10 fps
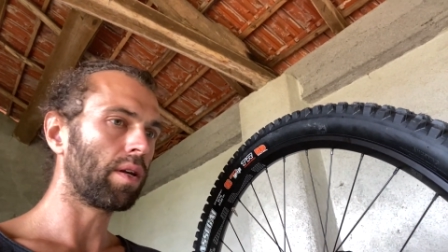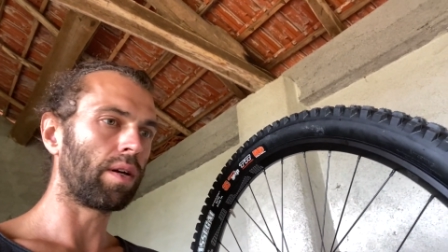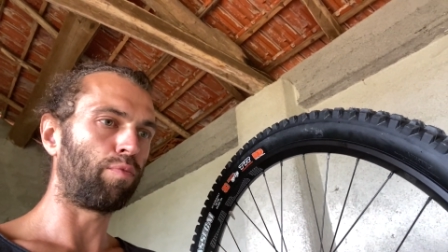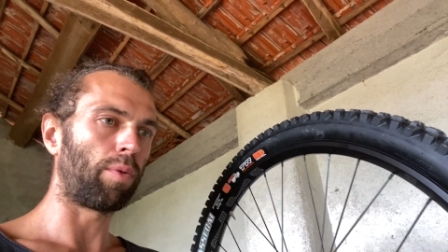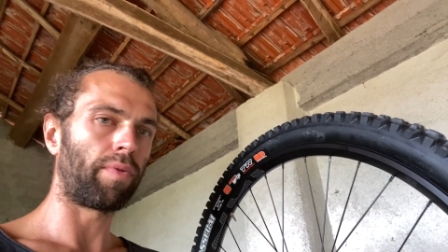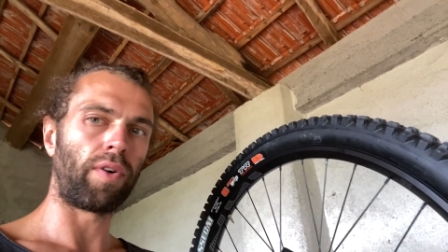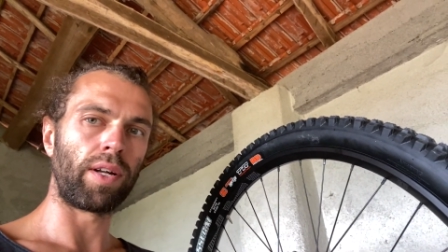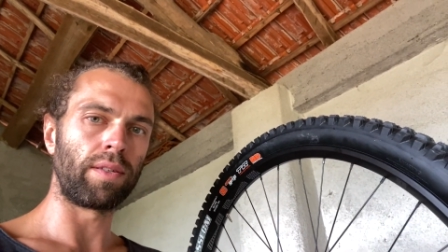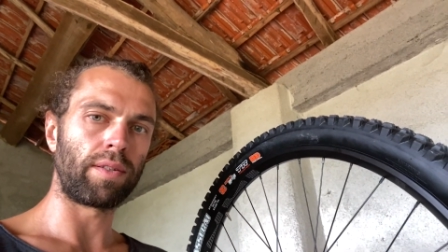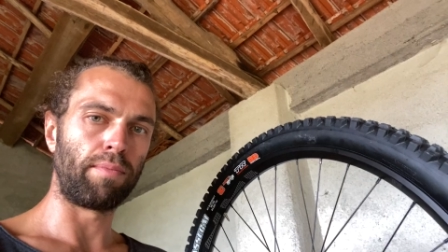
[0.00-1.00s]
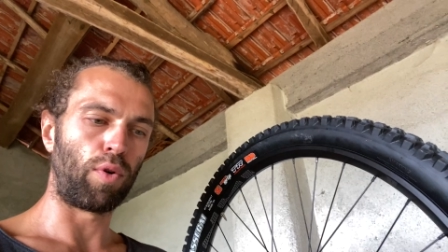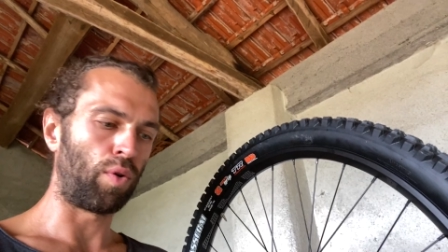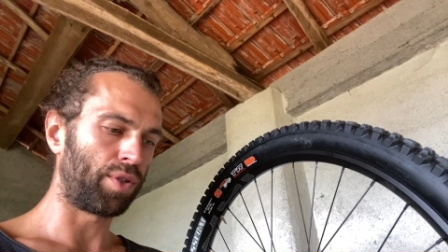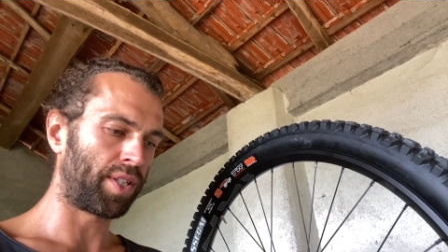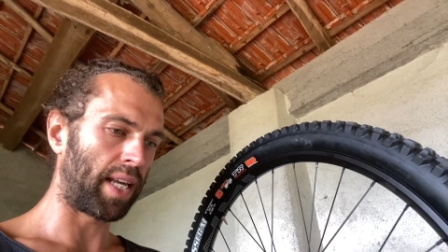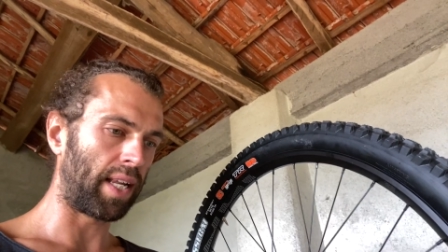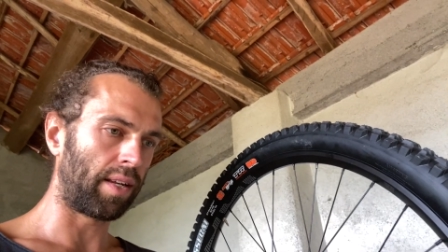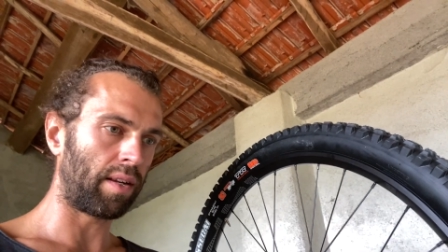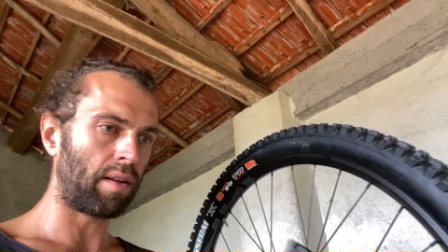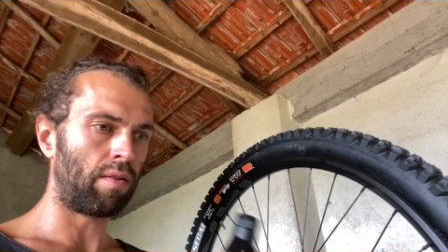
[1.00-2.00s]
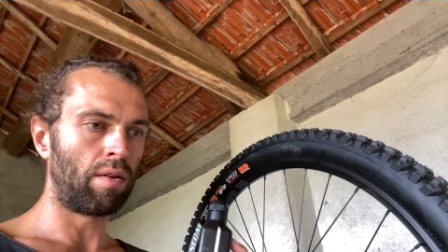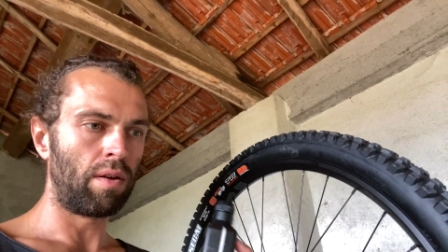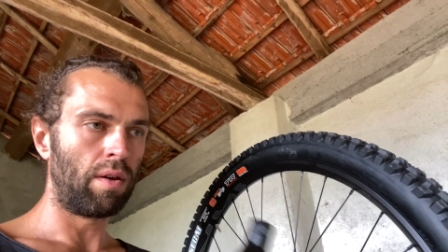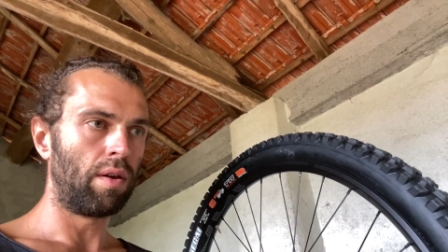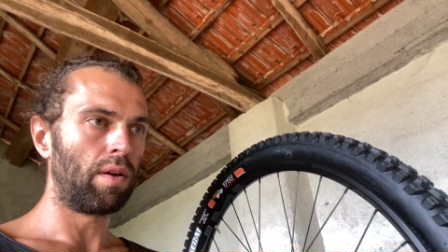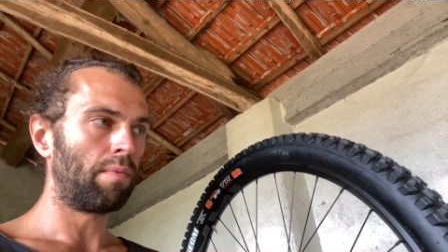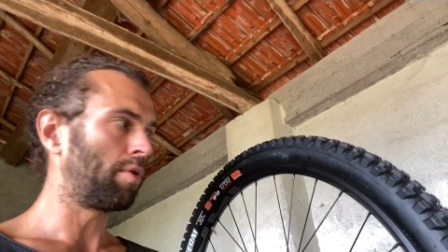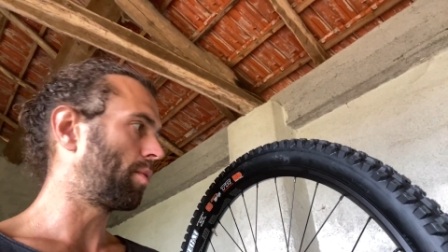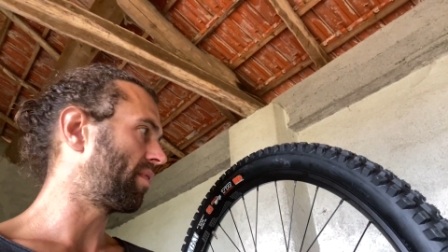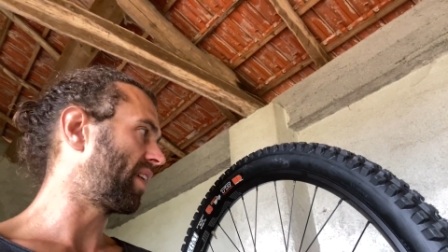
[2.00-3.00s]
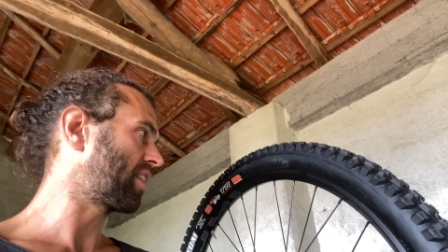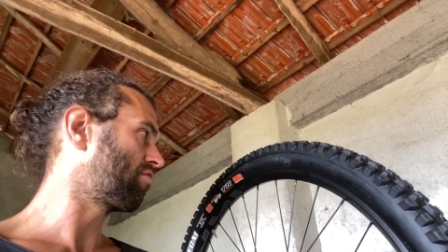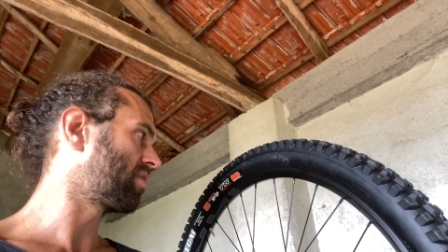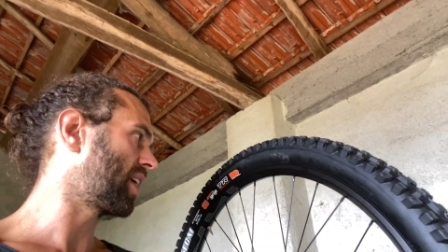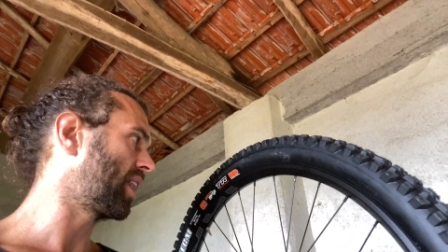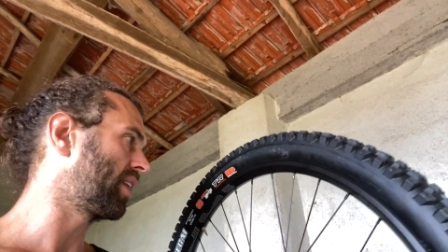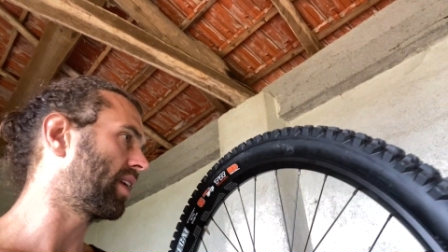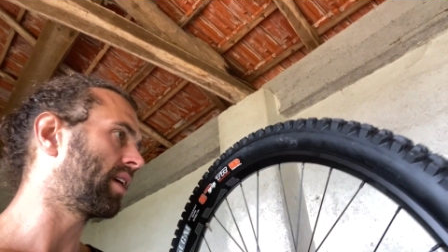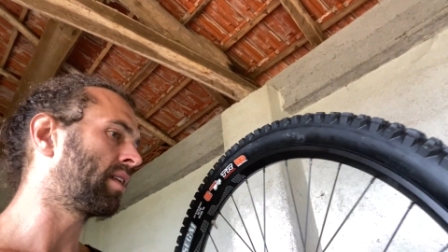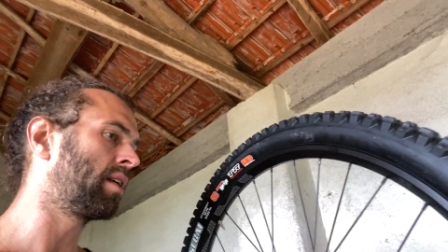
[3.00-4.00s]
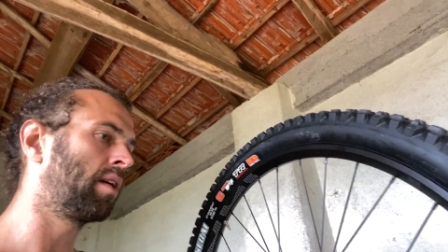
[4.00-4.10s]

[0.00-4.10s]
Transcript: I'll probably find some more sealant, put a bit of extra sealant in.